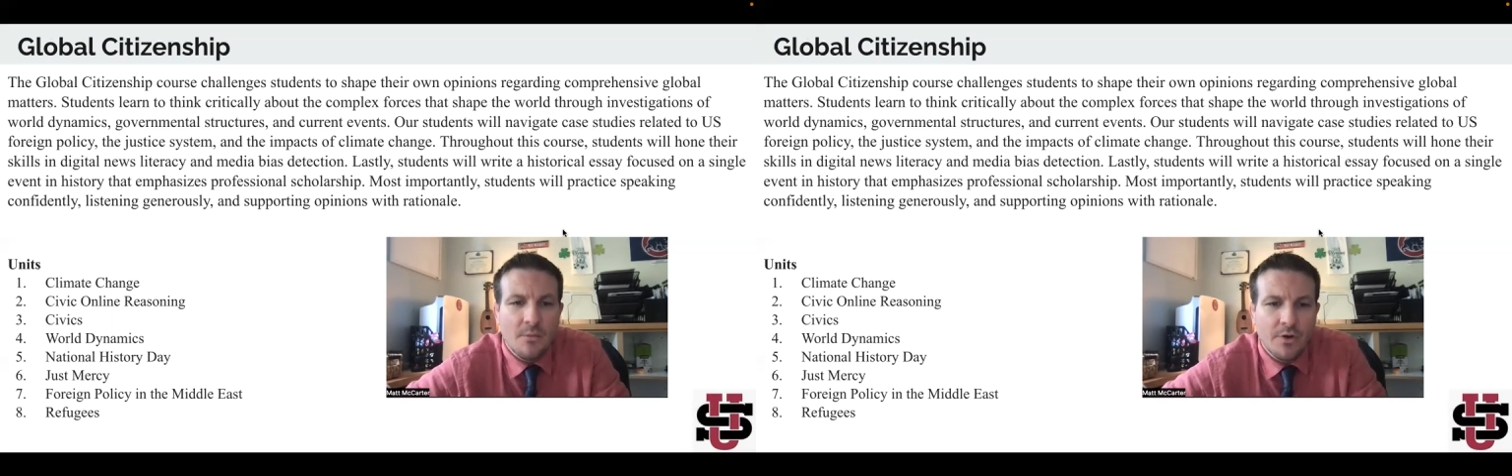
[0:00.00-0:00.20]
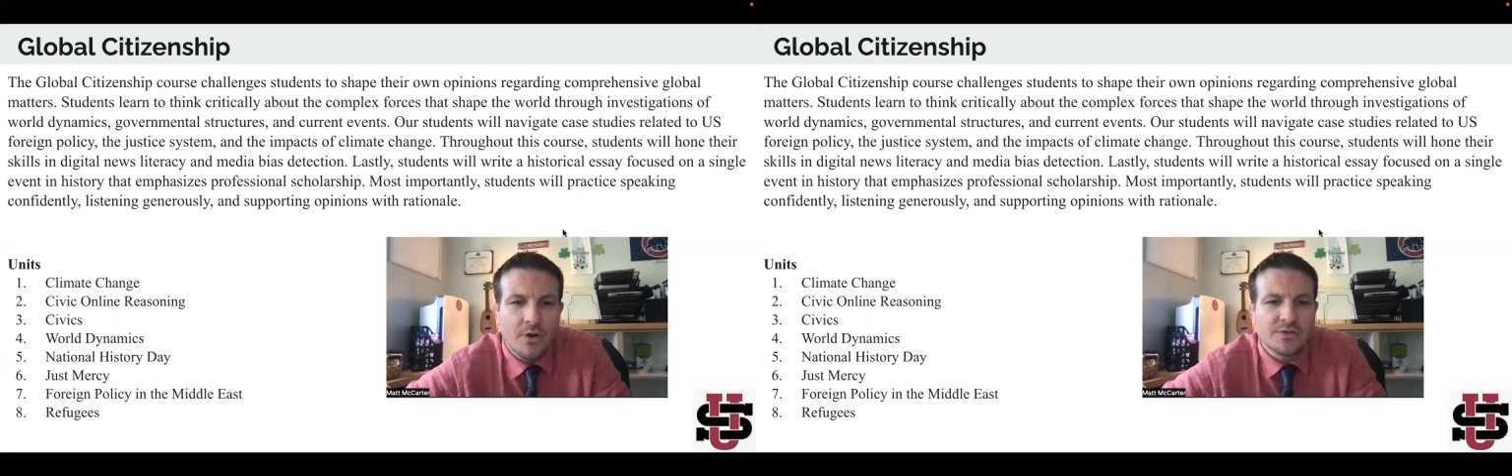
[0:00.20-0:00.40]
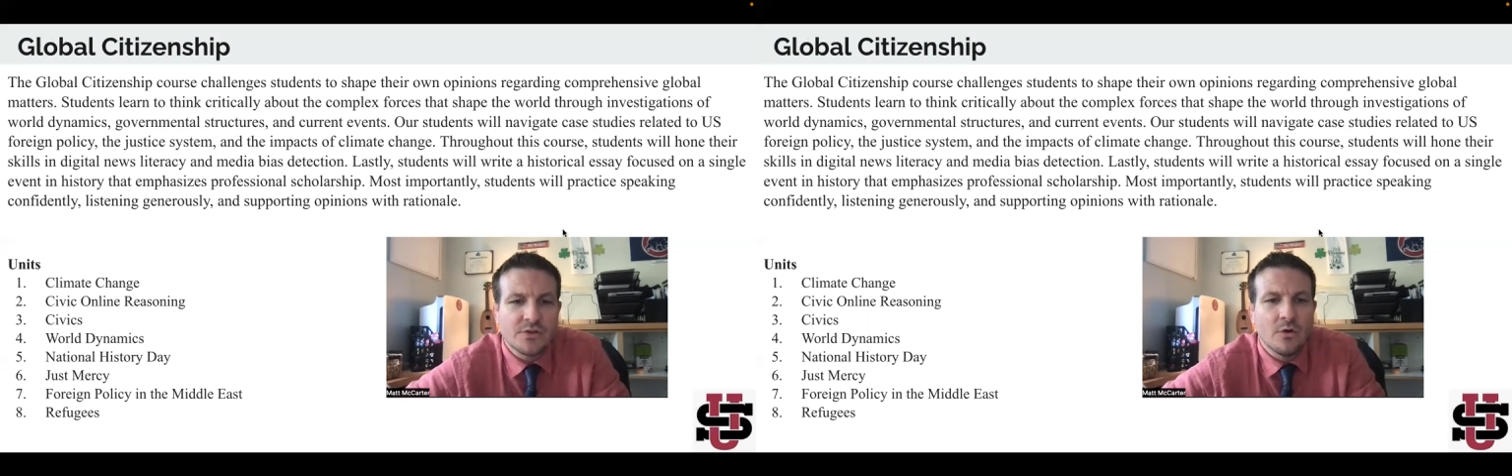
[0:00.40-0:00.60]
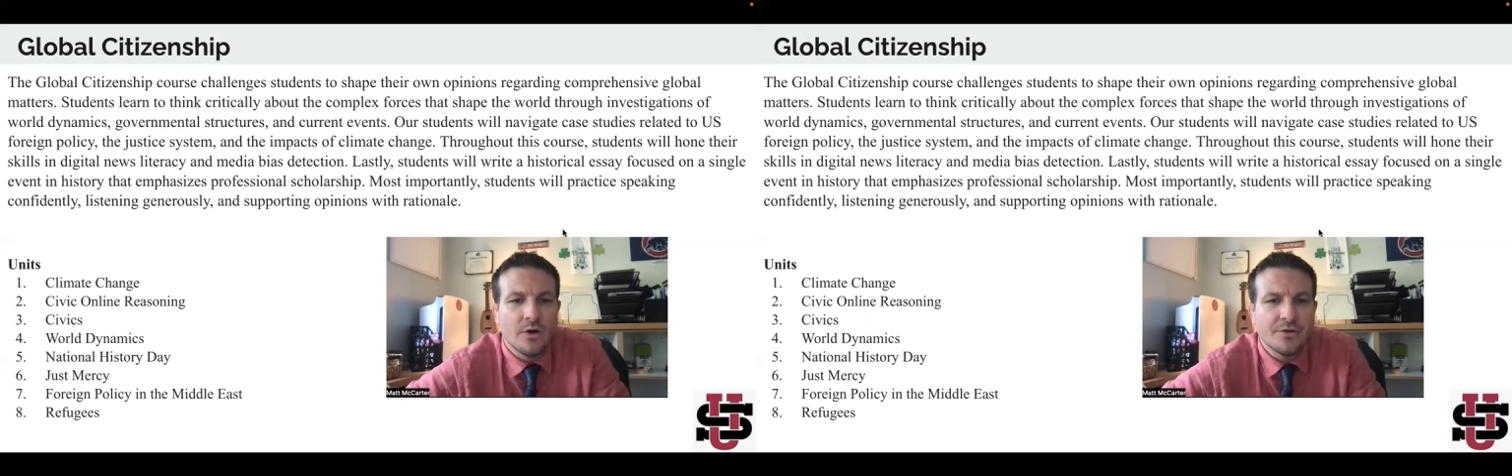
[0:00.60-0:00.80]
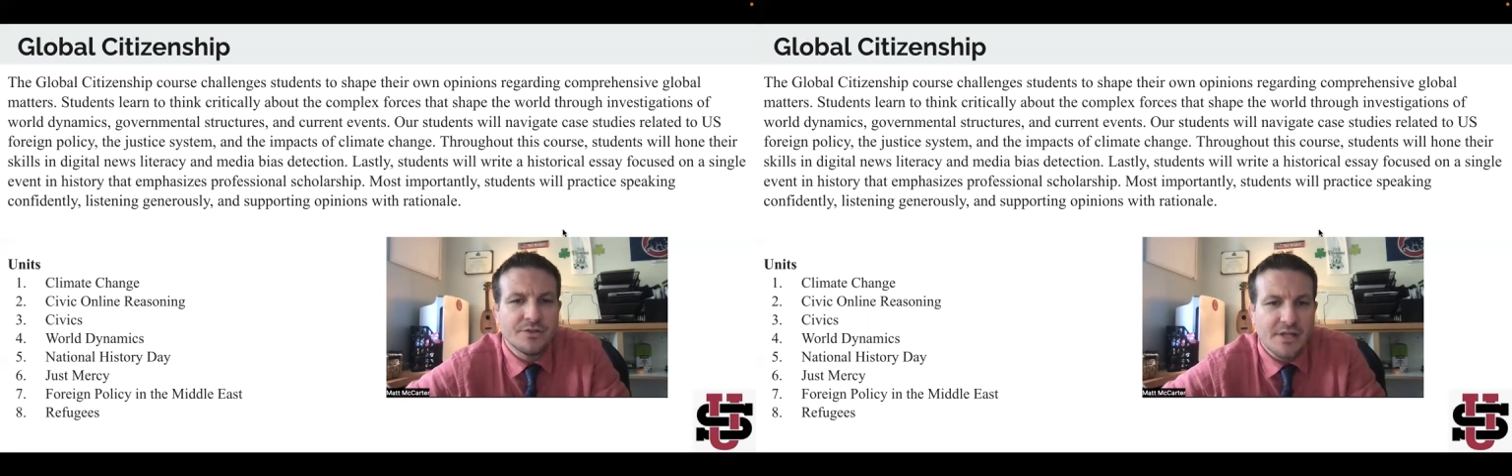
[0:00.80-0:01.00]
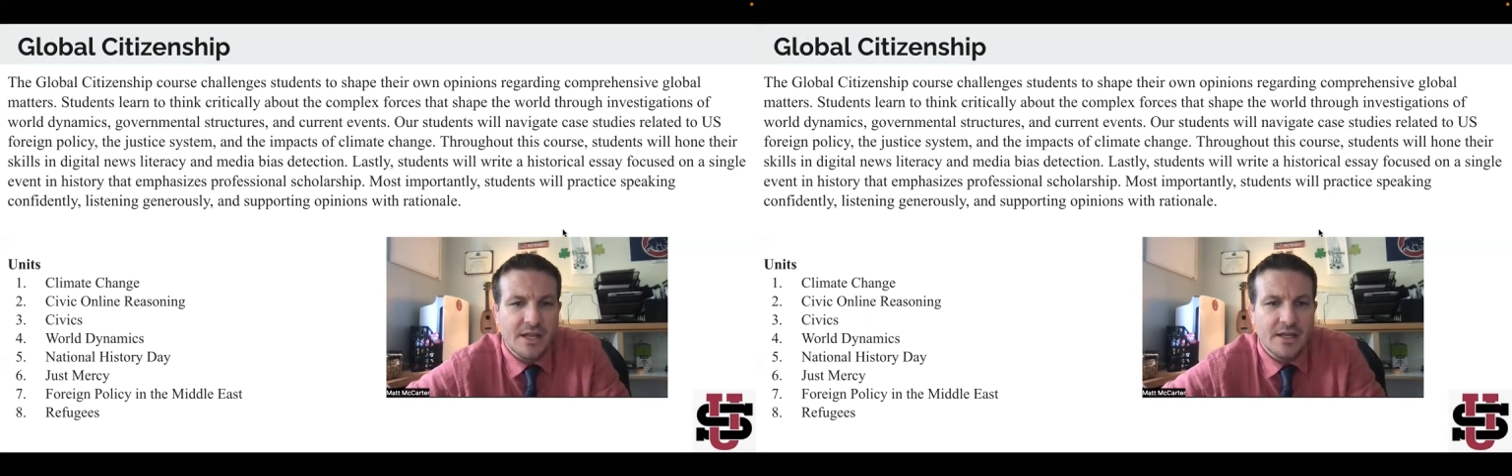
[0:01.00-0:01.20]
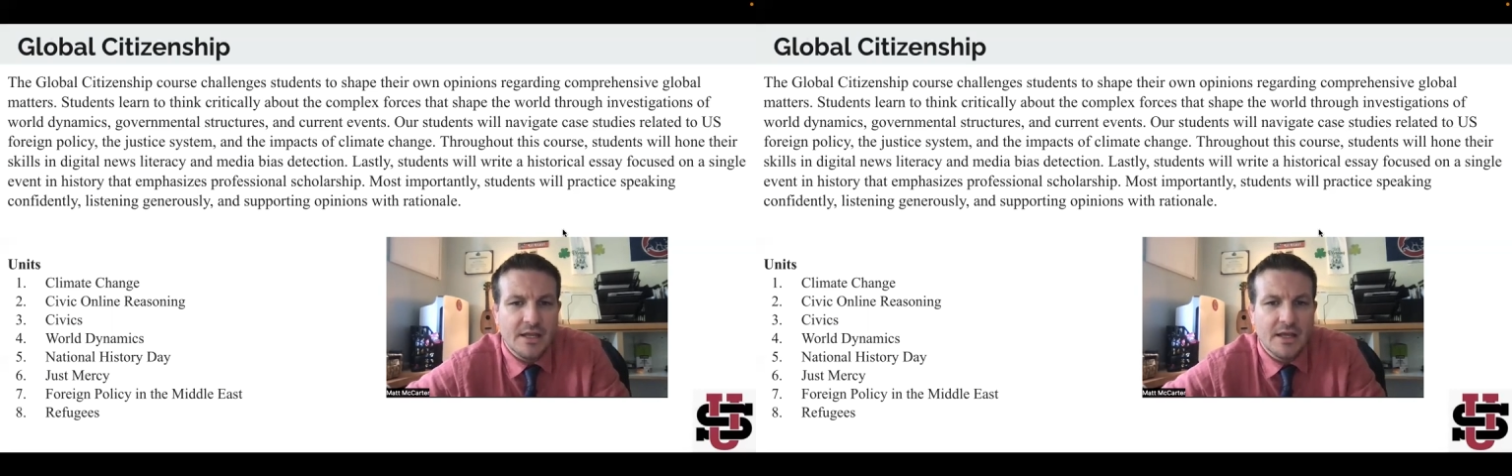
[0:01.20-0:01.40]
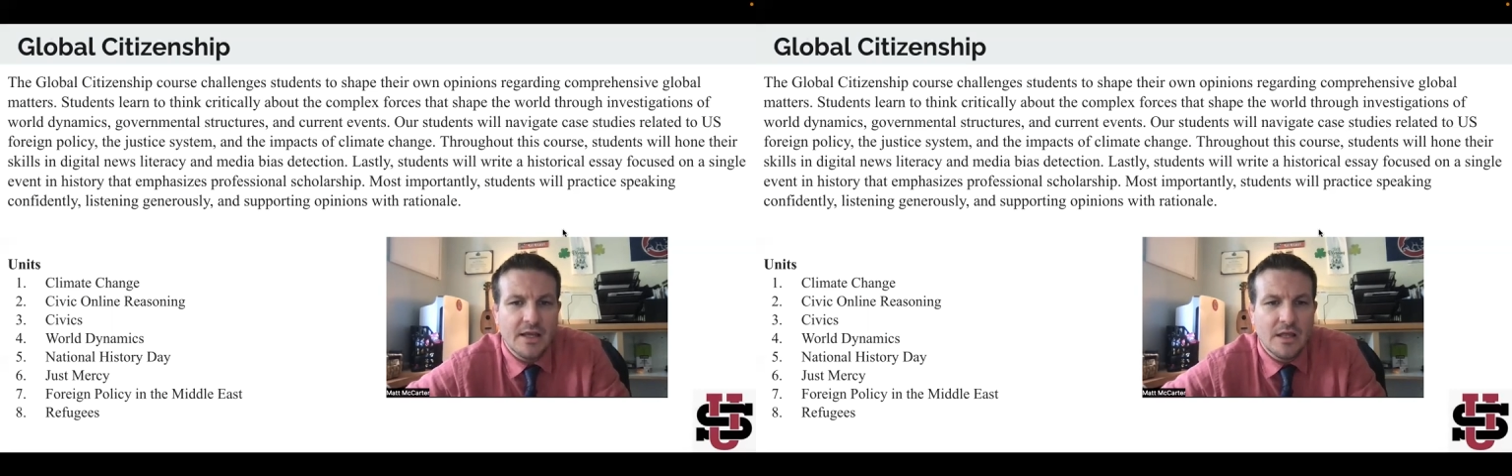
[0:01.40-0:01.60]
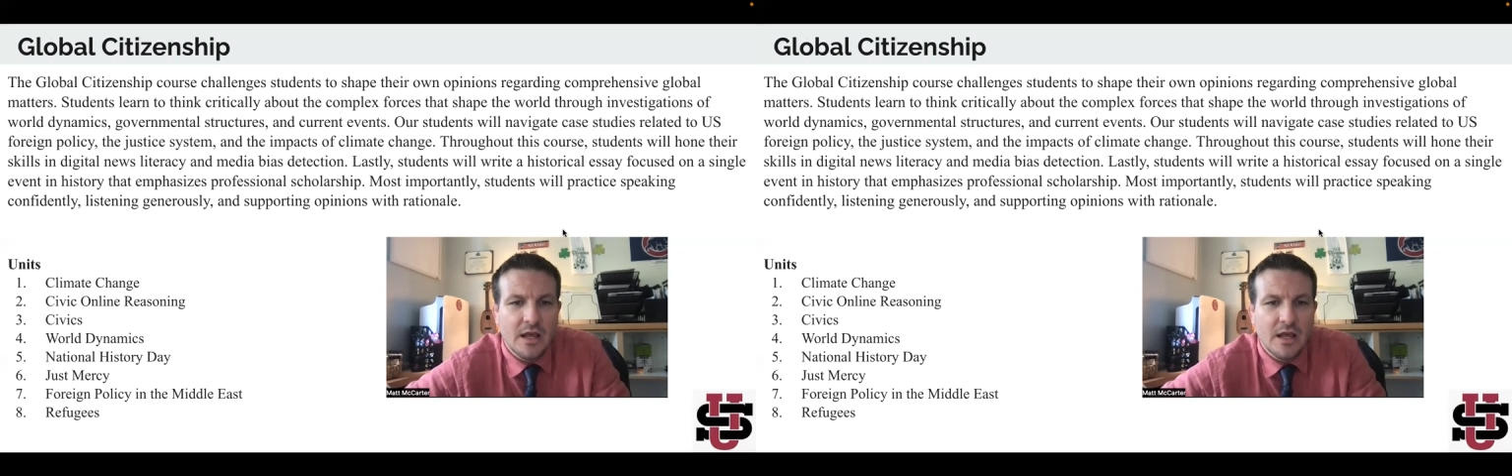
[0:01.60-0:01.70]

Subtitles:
but also understanding